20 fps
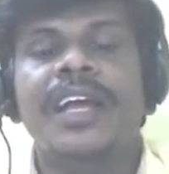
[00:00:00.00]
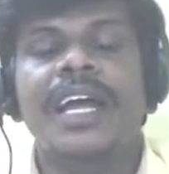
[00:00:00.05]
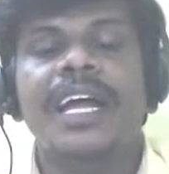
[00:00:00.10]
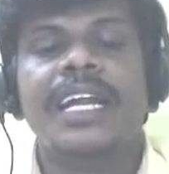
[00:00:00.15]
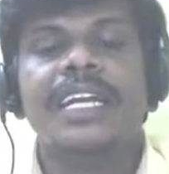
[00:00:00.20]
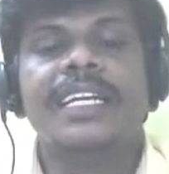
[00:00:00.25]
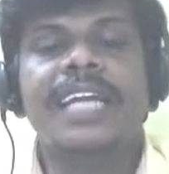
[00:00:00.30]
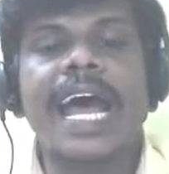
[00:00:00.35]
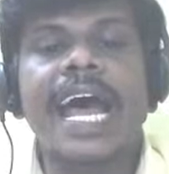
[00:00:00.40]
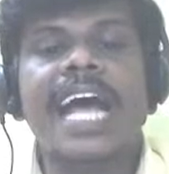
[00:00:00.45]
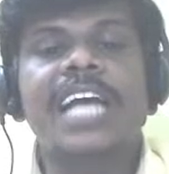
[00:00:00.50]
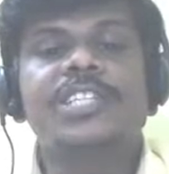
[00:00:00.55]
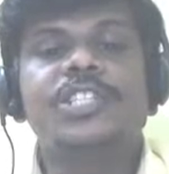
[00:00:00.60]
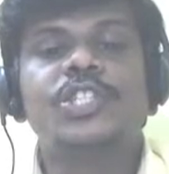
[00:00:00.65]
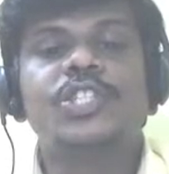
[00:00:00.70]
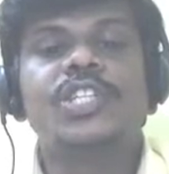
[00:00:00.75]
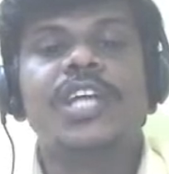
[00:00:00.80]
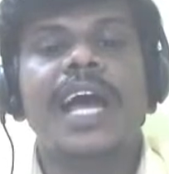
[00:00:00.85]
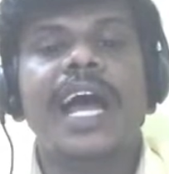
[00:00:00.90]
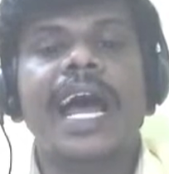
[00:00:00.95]
dash
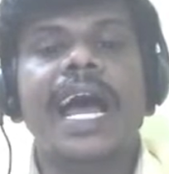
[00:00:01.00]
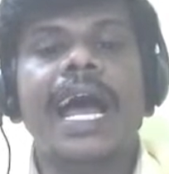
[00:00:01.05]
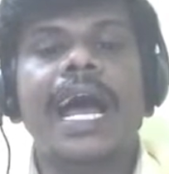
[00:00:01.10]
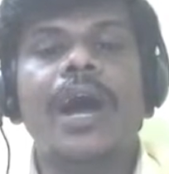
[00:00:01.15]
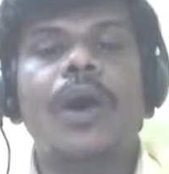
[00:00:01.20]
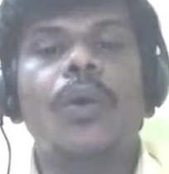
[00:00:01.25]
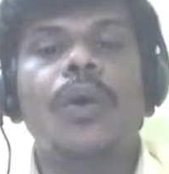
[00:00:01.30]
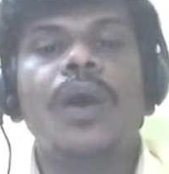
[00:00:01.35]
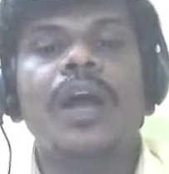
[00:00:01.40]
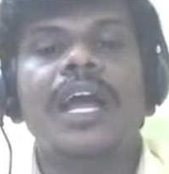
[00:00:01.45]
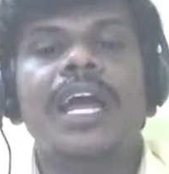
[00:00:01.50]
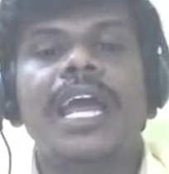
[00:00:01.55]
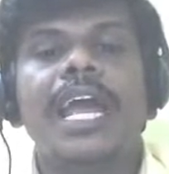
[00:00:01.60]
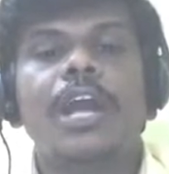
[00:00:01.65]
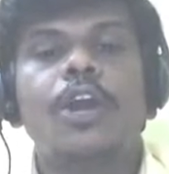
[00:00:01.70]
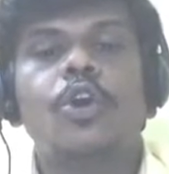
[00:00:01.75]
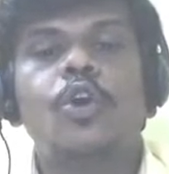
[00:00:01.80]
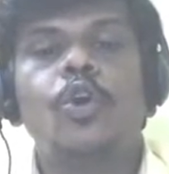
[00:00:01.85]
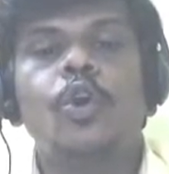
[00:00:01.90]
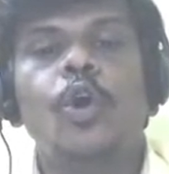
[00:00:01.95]
have a
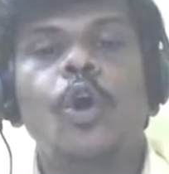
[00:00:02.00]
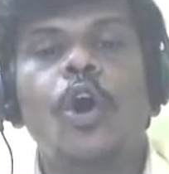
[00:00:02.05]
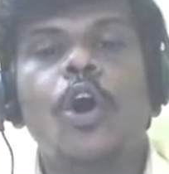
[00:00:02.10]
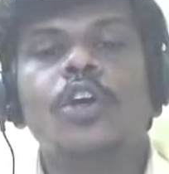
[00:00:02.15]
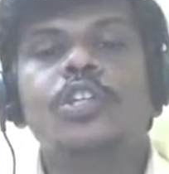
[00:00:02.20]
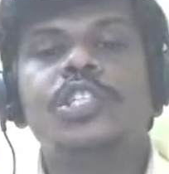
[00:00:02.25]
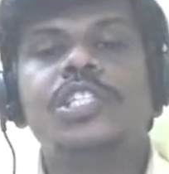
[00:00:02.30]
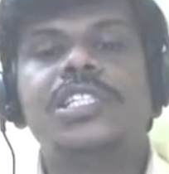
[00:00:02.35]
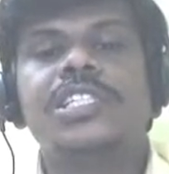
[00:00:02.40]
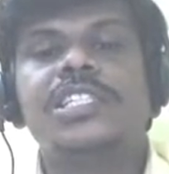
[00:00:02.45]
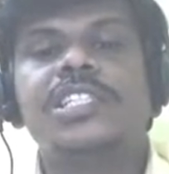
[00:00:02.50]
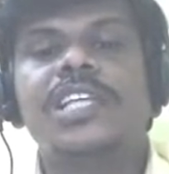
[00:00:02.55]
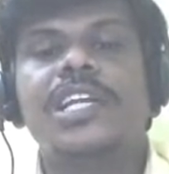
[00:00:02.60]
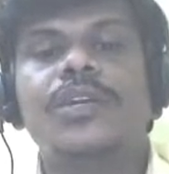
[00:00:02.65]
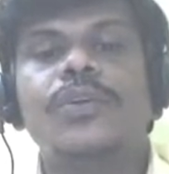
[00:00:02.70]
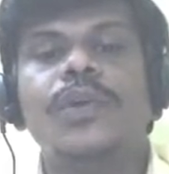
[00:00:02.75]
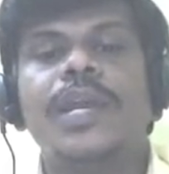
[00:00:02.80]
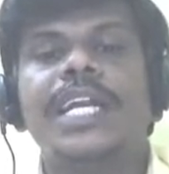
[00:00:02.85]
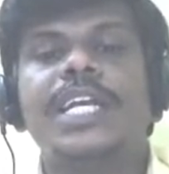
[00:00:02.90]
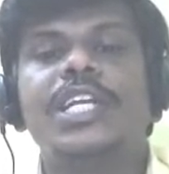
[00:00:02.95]
closed
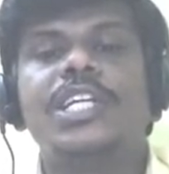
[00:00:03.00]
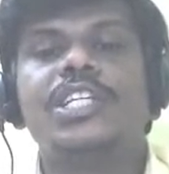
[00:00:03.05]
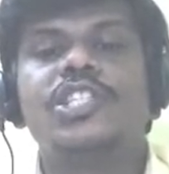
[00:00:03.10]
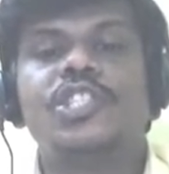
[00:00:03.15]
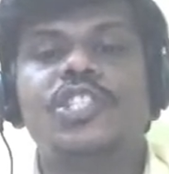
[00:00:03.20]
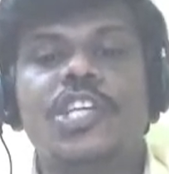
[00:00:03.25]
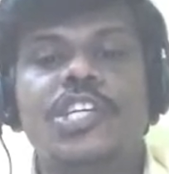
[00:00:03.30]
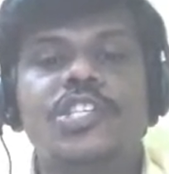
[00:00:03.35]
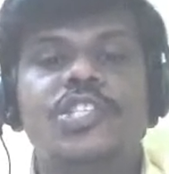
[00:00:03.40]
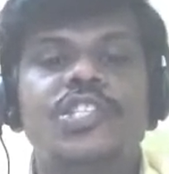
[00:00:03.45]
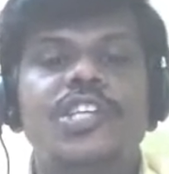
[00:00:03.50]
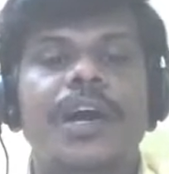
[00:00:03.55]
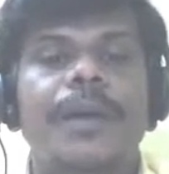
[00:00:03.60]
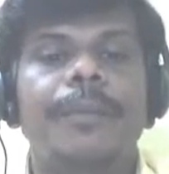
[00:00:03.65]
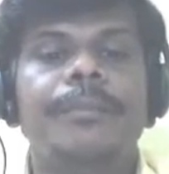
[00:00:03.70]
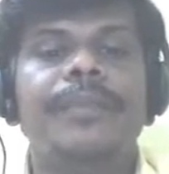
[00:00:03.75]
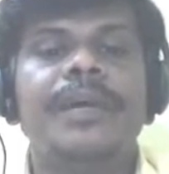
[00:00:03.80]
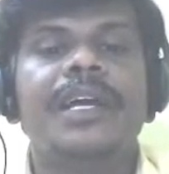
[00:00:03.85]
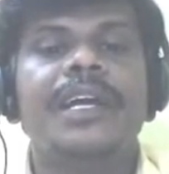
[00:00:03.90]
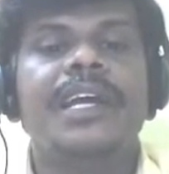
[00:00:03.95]
circulatory system
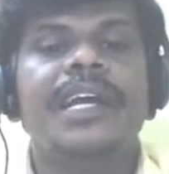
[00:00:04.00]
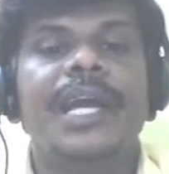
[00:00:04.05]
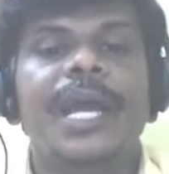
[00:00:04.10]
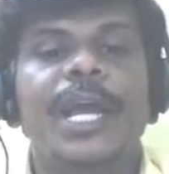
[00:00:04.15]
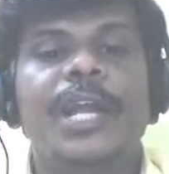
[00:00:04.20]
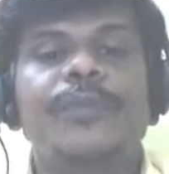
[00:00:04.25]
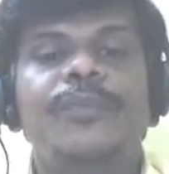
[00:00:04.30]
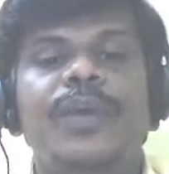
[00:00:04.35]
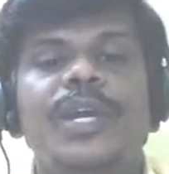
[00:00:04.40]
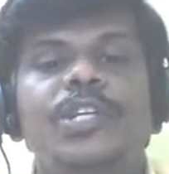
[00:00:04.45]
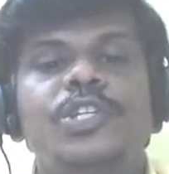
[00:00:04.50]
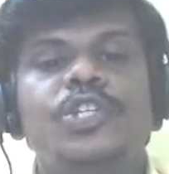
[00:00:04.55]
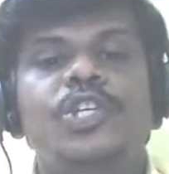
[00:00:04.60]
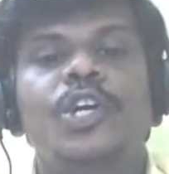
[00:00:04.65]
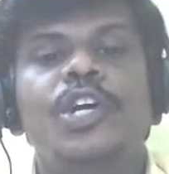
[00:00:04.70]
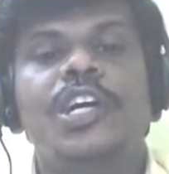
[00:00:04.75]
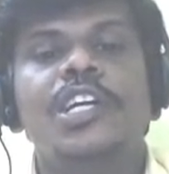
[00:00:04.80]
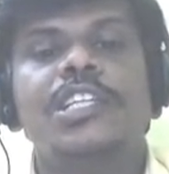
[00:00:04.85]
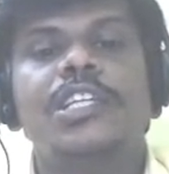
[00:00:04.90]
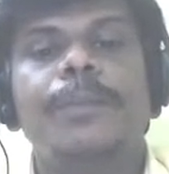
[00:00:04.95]
in which
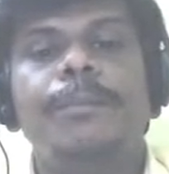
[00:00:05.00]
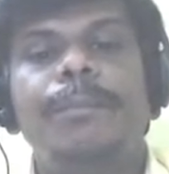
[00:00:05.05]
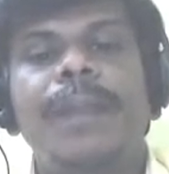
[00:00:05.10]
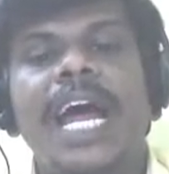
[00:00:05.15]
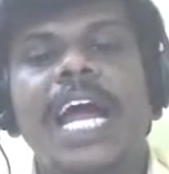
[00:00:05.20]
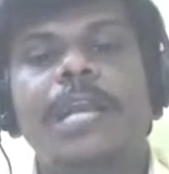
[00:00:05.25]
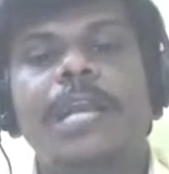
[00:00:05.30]
the blood